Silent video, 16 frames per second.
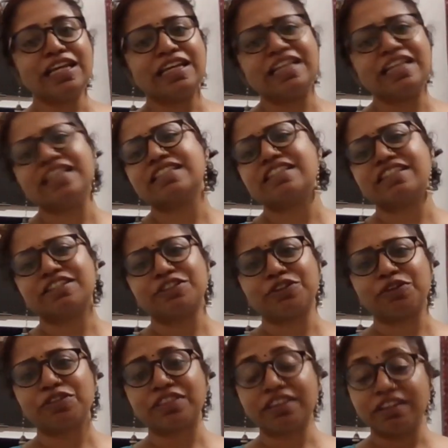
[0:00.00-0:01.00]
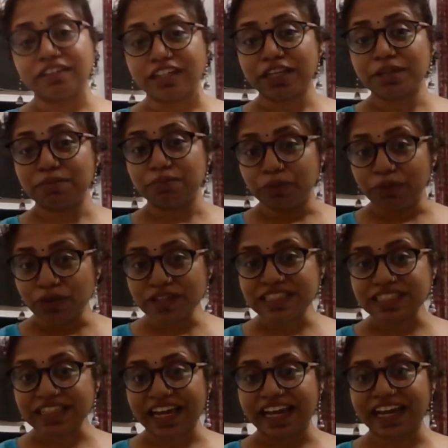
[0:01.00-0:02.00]
he's written around 30
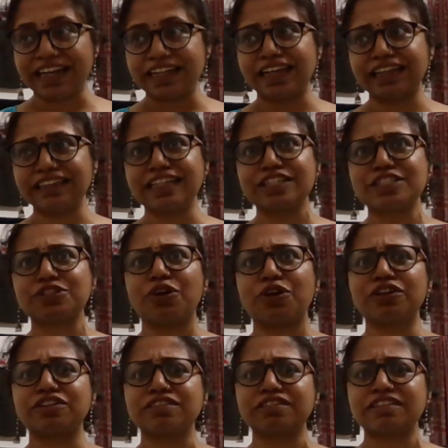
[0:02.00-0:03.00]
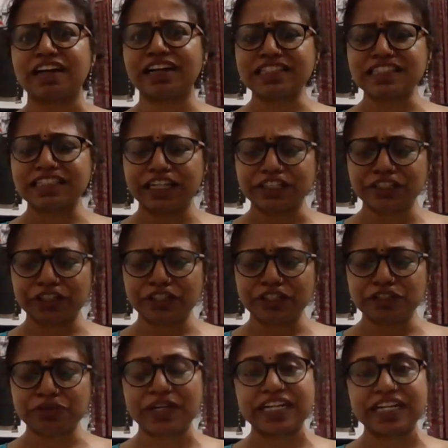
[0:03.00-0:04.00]
books, and I think it's got translated
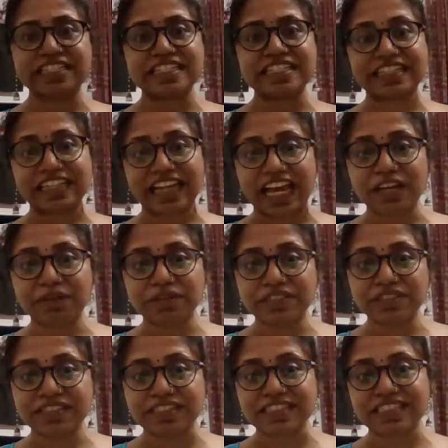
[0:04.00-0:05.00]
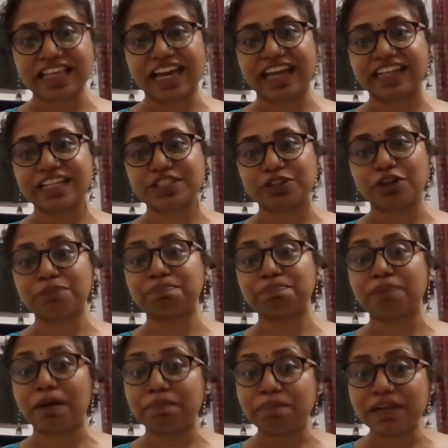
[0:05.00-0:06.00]
into 88 languages, and it's
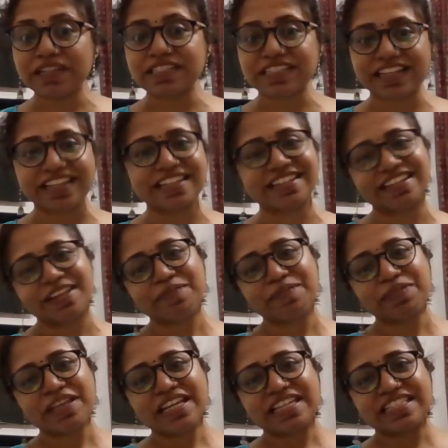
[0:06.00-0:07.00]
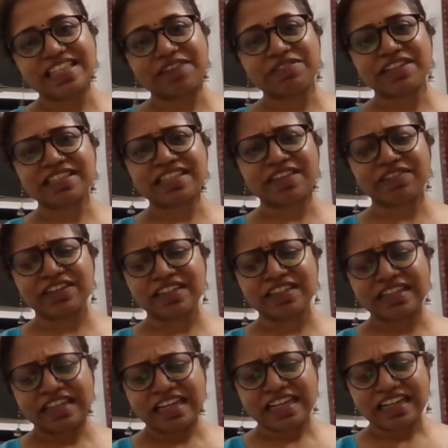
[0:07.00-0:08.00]
got published in
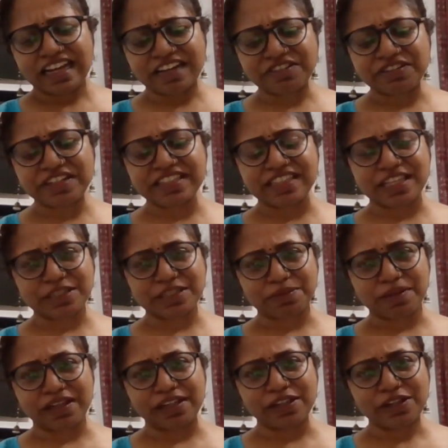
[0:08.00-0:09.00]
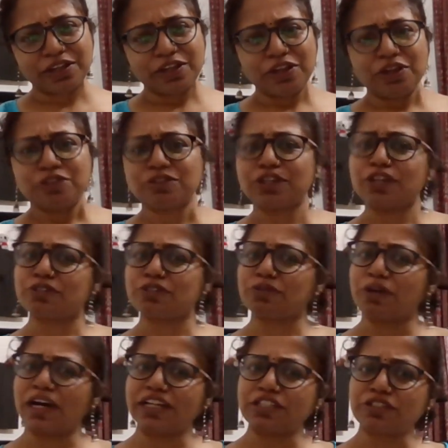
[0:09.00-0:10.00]
77 countries as well. So yeah,
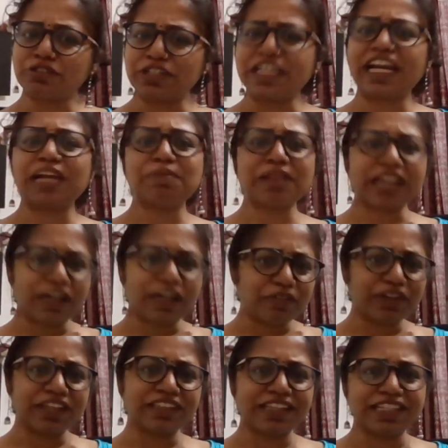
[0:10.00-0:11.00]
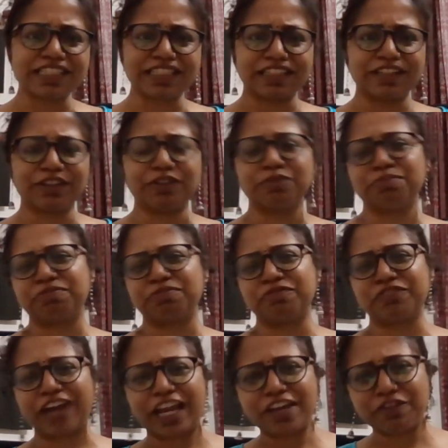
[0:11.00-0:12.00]
so today I'll be covering this
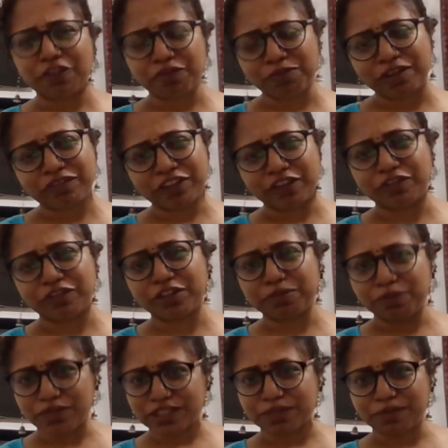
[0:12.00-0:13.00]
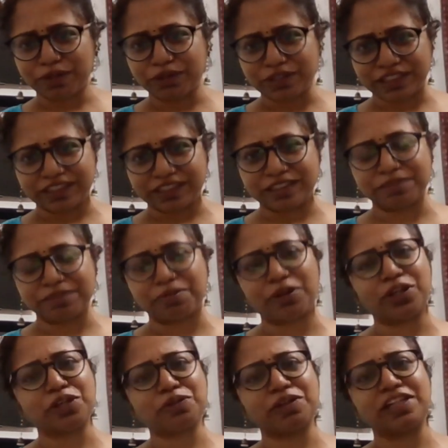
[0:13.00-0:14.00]
five of my favorite books about
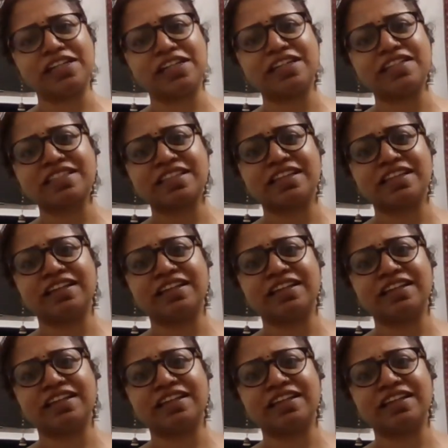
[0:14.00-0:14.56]
Paulo Coelho's